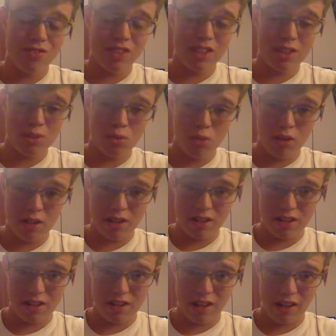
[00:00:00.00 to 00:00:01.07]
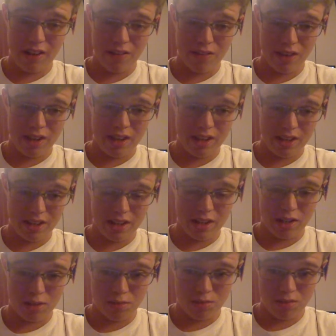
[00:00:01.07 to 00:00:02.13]
this one, if I
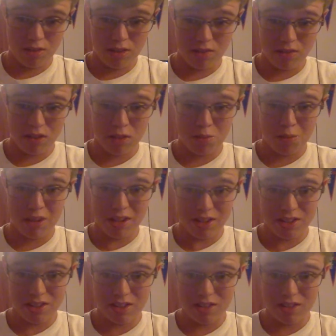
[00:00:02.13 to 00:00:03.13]
end up, if this bet is